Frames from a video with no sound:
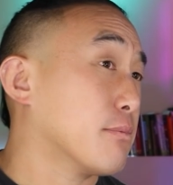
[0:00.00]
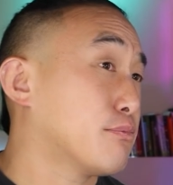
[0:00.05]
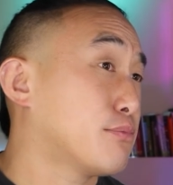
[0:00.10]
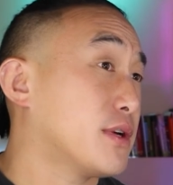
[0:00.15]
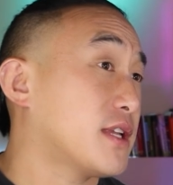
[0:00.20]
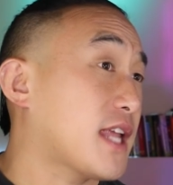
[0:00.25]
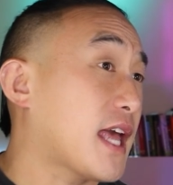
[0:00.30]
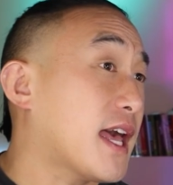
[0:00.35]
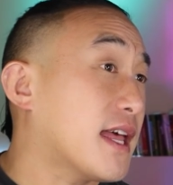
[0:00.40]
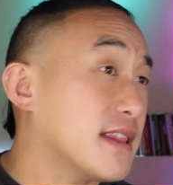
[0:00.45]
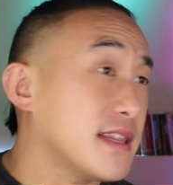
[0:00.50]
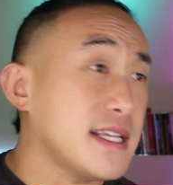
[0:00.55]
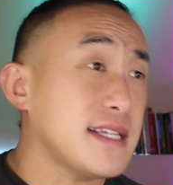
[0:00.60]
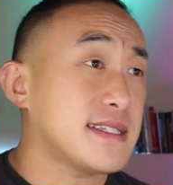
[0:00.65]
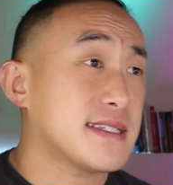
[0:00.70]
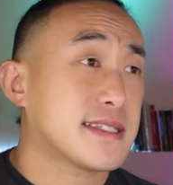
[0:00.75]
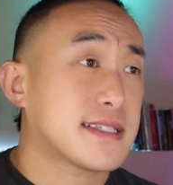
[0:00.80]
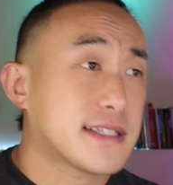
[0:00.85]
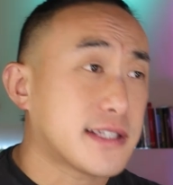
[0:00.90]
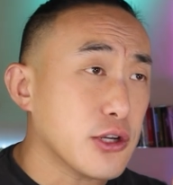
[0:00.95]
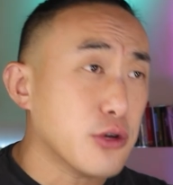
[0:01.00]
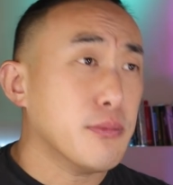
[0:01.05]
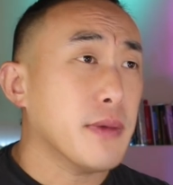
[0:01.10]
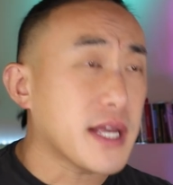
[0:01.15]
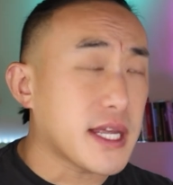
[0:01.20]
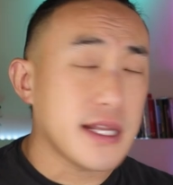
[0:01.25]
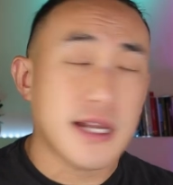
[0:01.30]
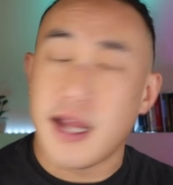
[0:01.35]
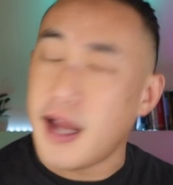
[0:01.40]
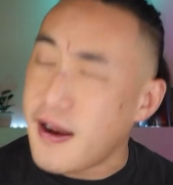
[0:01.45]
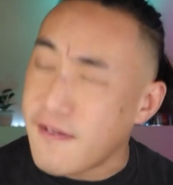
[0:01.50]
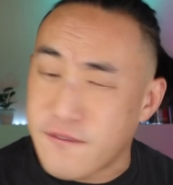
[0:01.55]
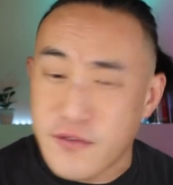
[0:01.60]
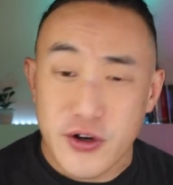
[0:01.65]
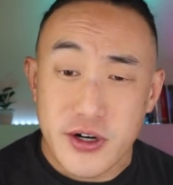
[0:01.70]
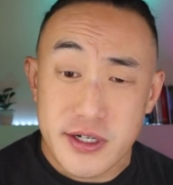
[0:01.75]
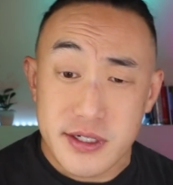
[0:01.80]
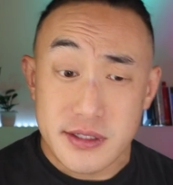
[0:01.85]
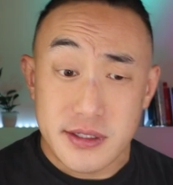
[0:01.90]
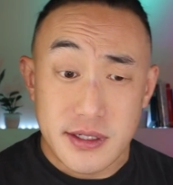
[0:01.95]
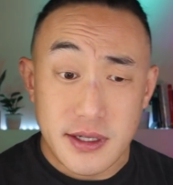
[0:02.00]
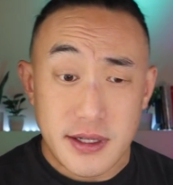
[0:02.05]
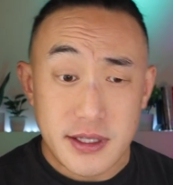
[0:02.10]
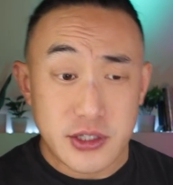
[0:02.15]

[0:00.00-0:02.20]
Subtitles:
but at least still make an effort